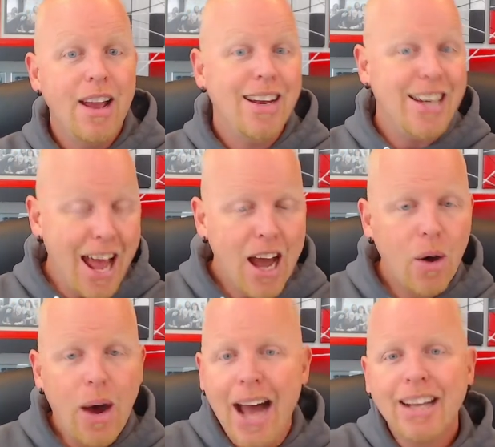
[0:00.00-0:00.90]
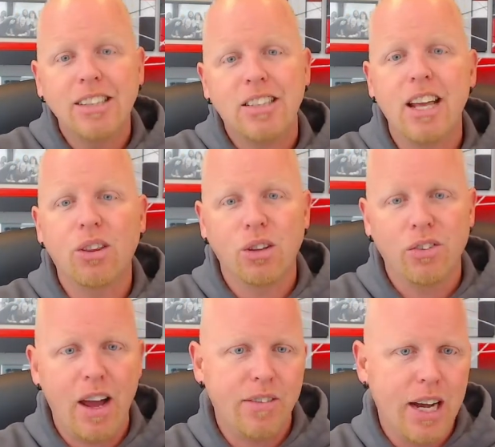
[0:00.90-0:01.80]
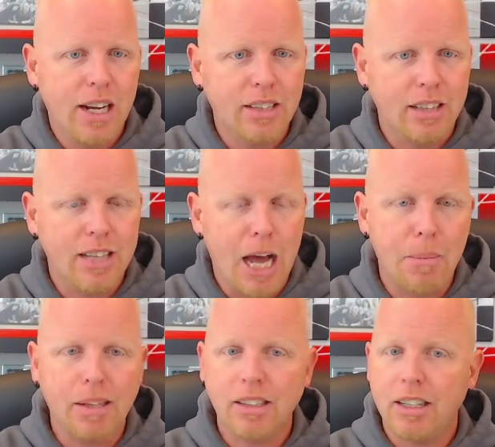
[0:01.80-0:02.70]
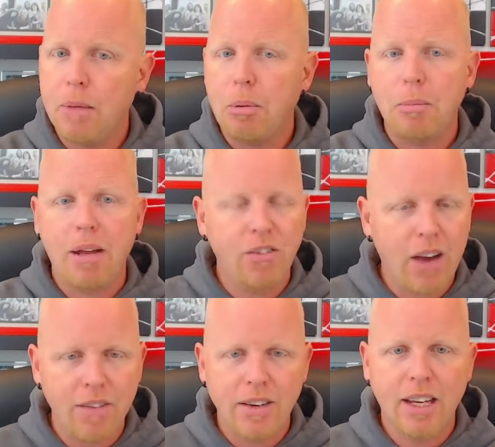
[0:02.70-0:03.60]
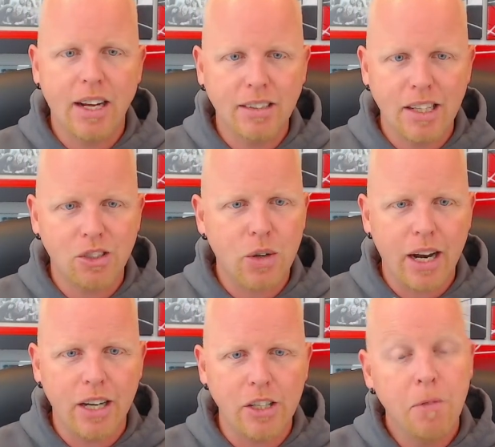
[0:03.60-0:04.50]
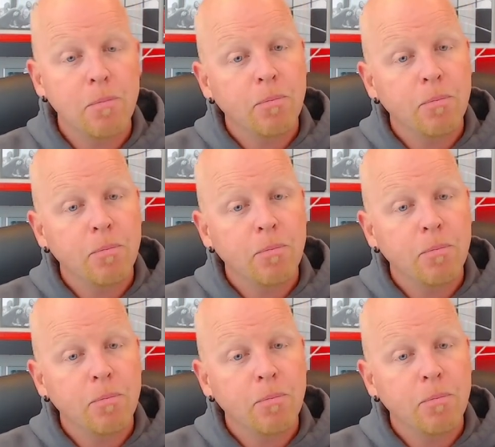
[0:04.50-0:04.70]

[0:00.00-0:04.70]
Now I can take those 5 content topics and implement a 5-day content strategy.